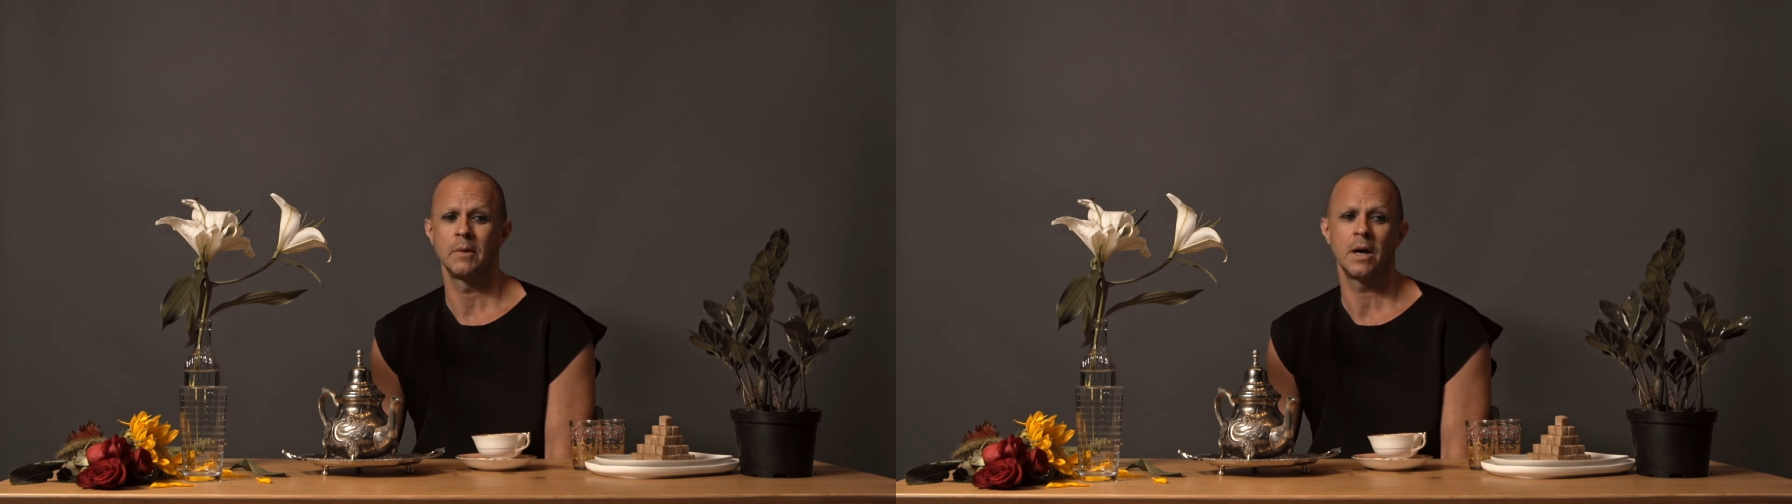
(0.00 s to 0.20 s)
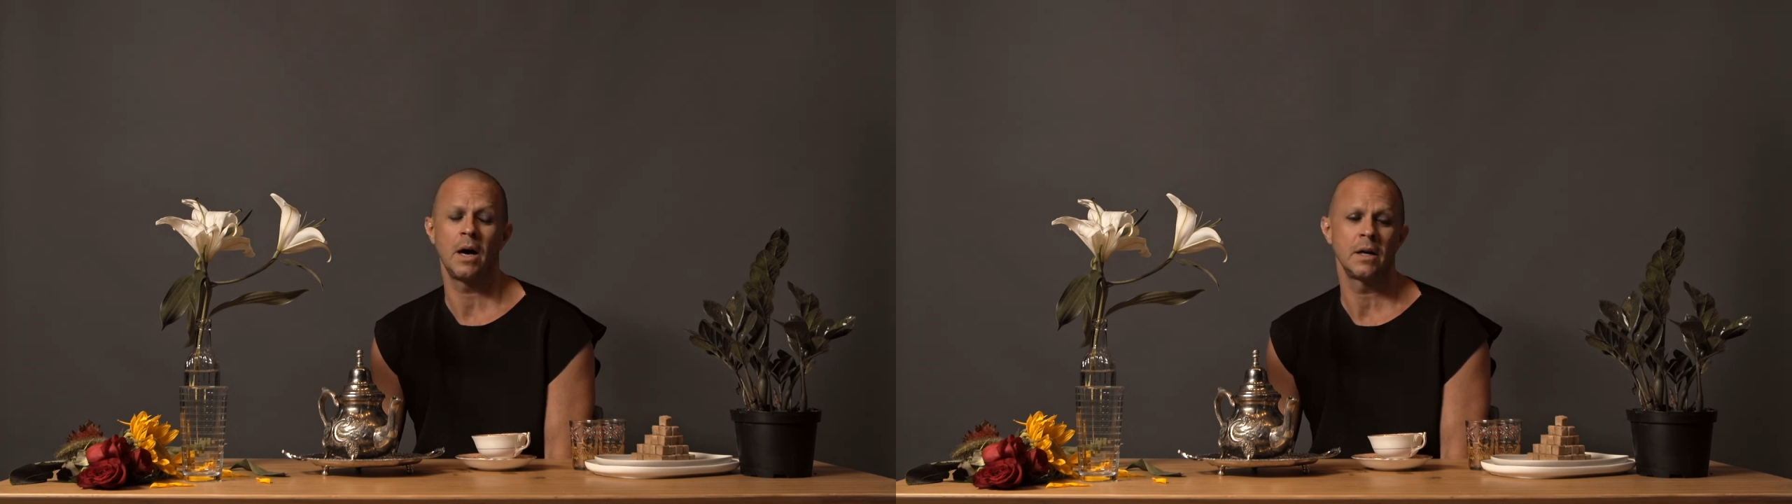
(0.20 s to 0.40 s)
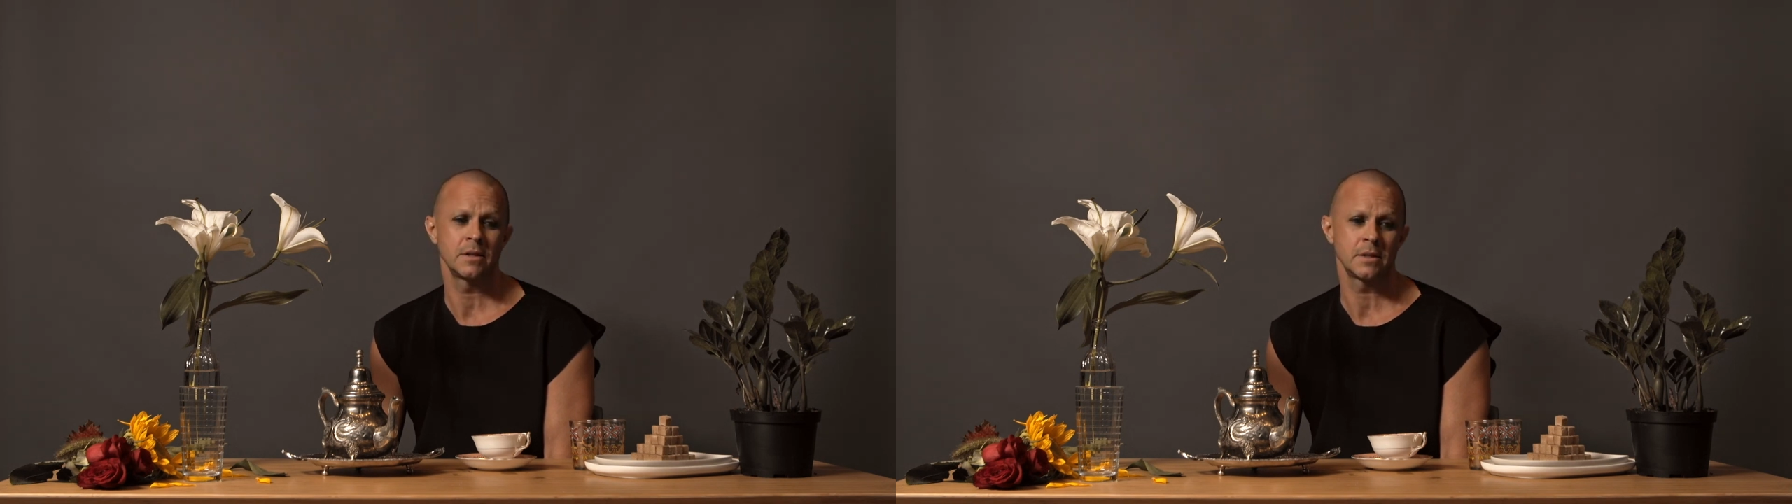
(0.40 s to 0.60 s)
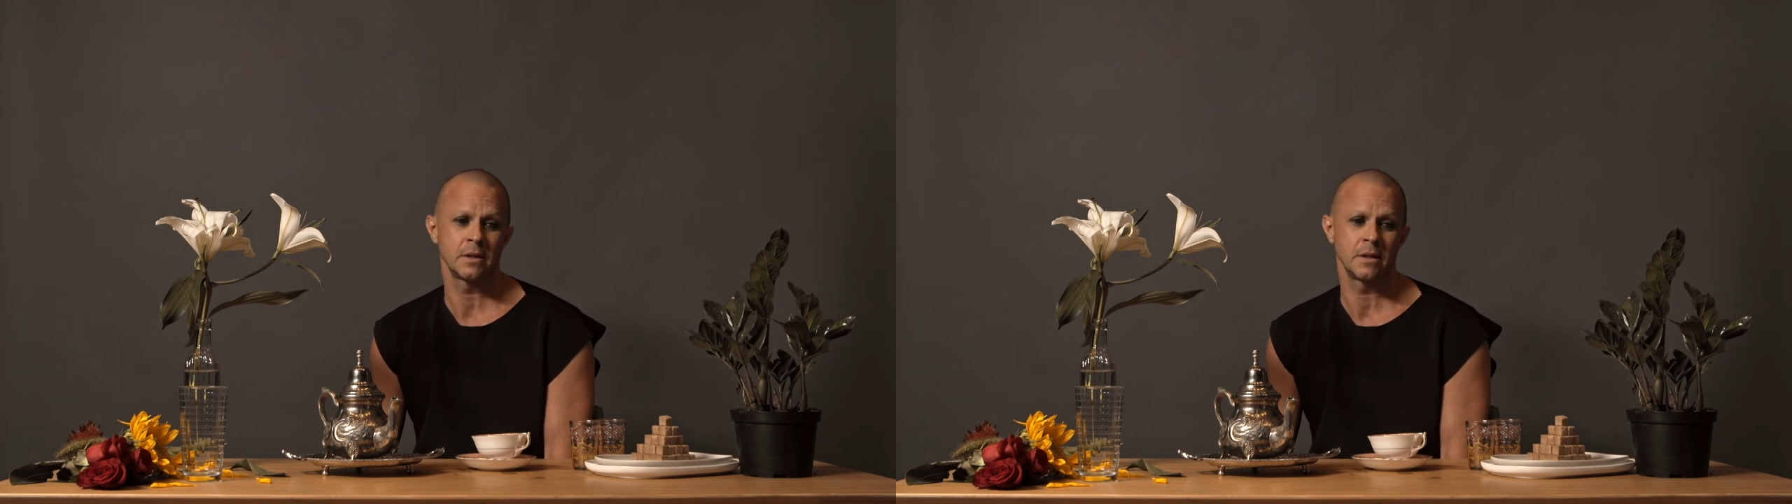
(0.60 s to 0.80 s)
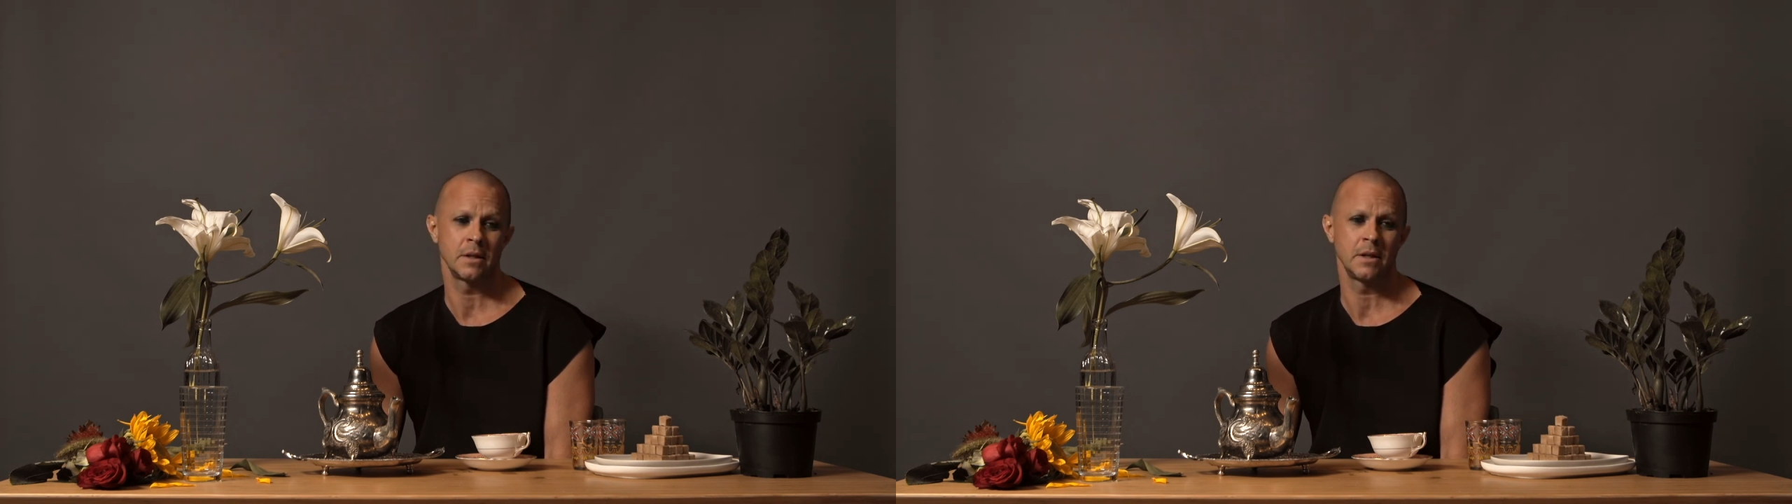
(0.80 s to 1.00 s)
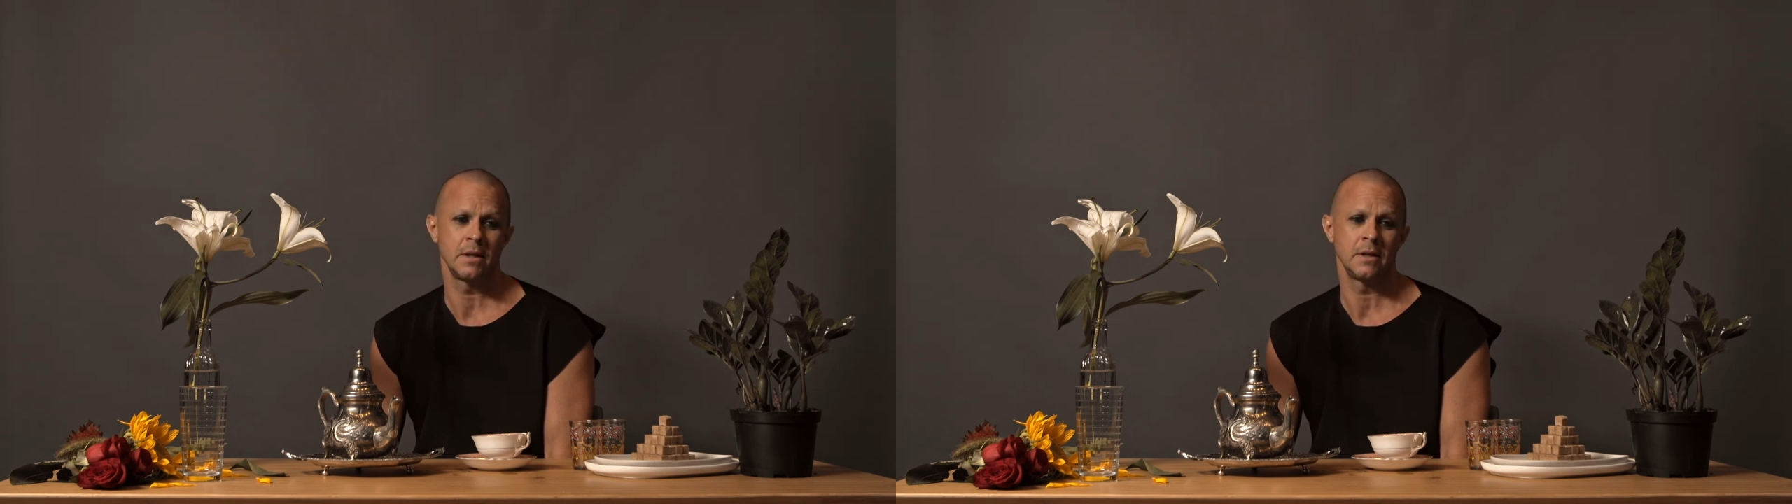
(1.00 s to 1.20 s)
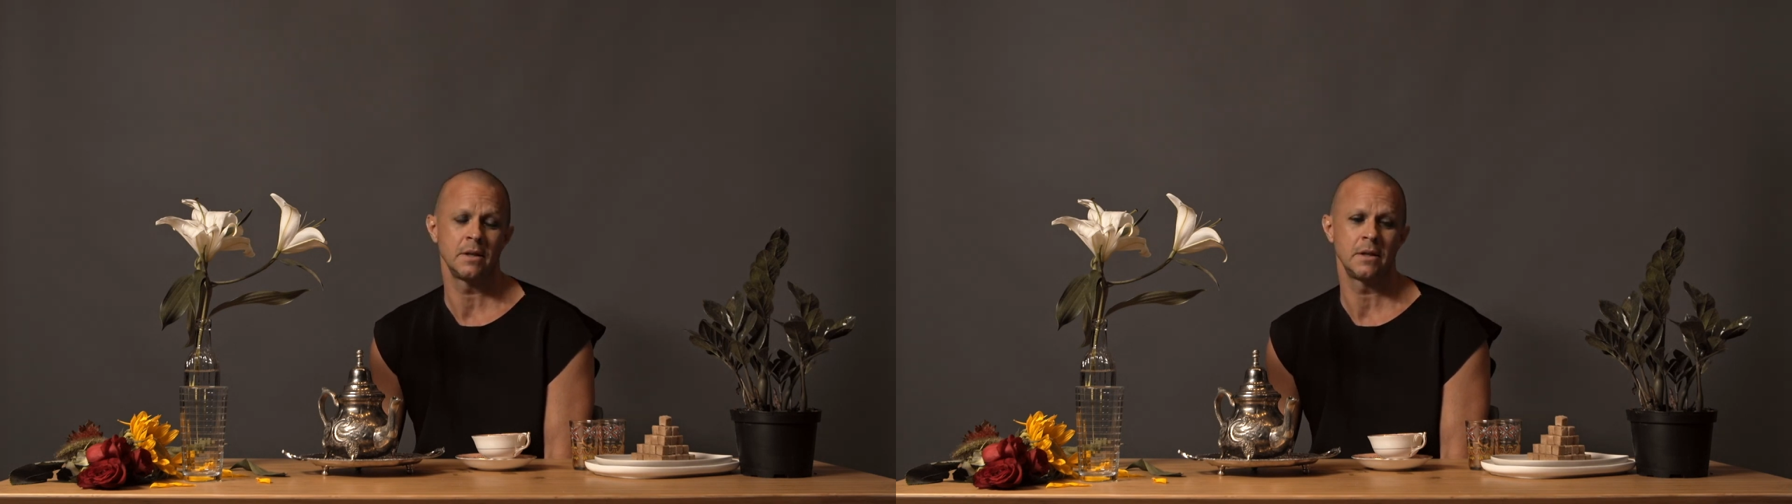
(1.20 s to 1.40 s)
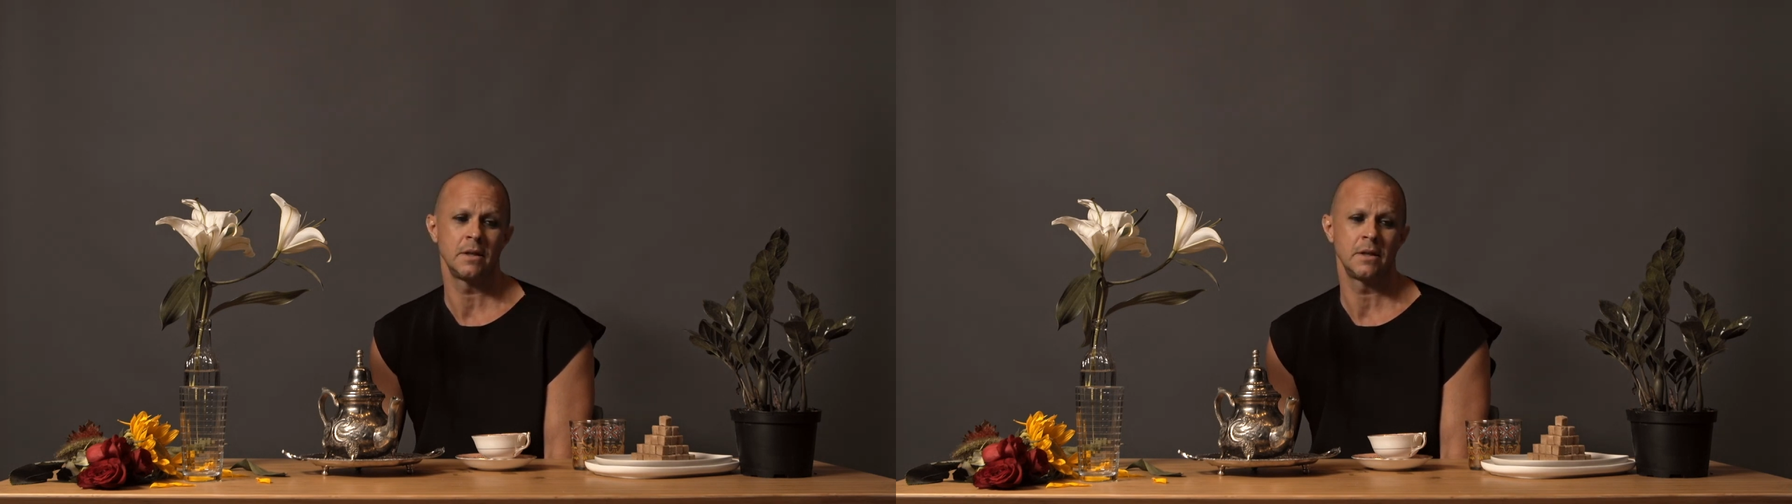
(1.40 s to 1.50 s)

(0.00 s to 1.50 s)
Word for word: constantly